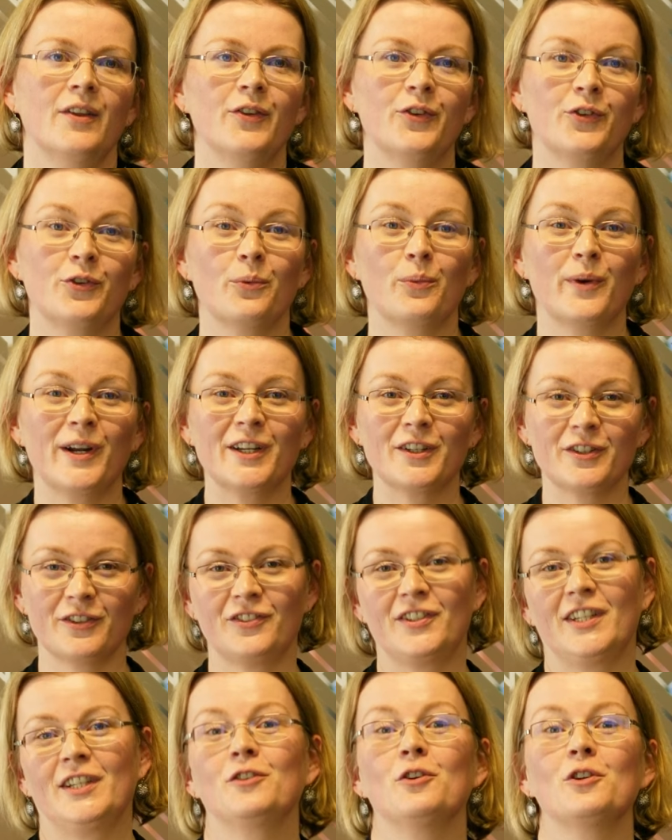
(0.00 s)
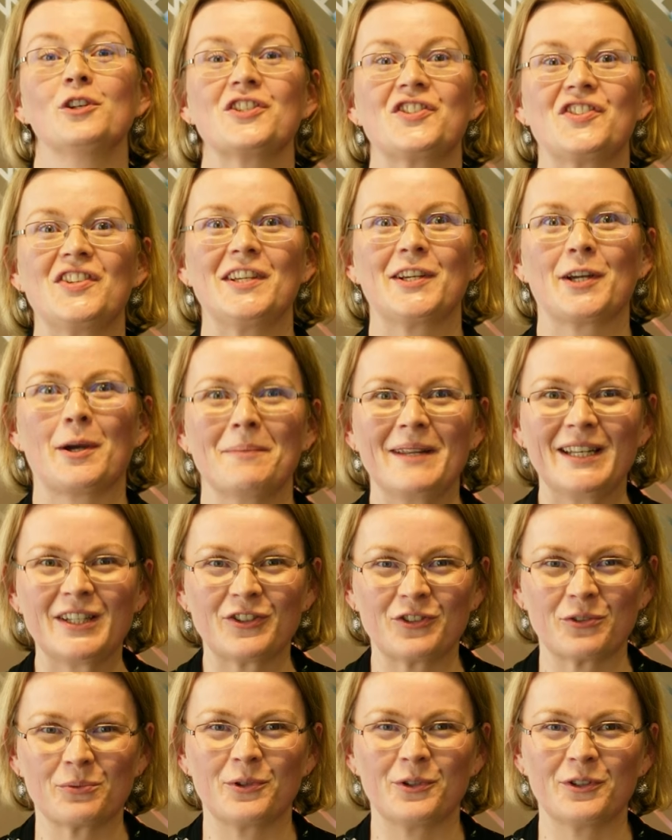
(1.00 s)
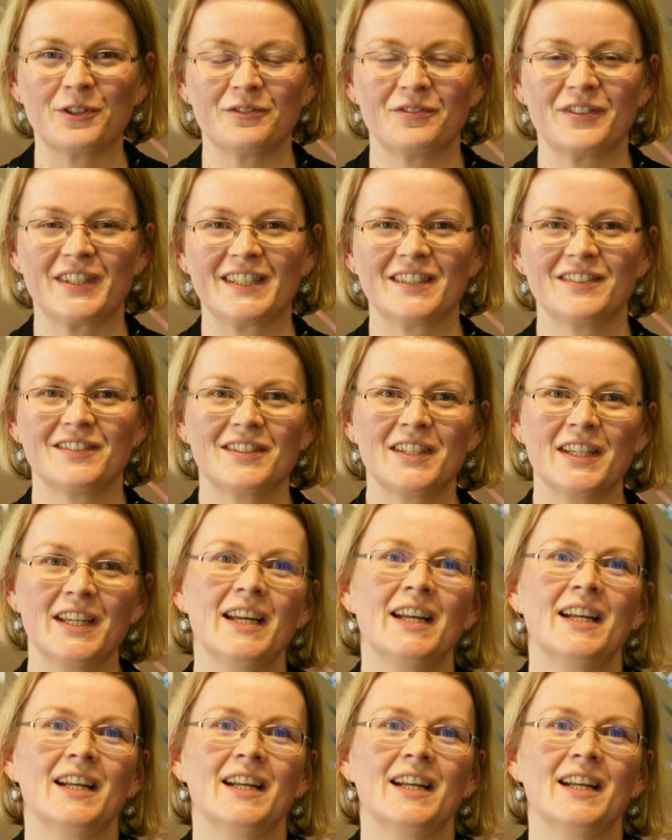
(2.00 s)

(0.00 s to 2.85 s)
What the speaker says: So where does technology come into all of this?